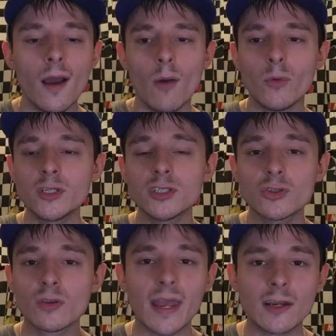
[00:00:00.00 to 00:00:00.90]
which
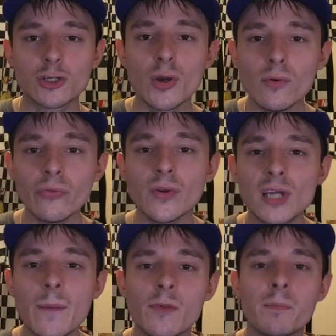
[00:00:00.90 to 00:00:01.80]
is like 2 to 3
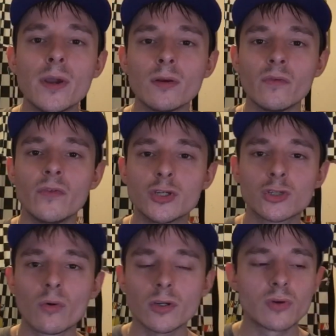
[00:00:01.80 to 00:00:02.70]
times bigger than these
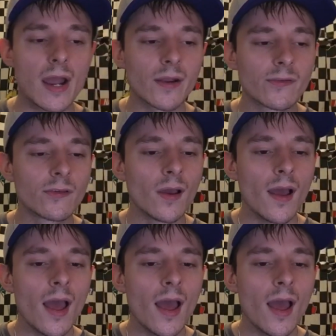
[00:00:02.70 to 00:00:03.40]
short tracks.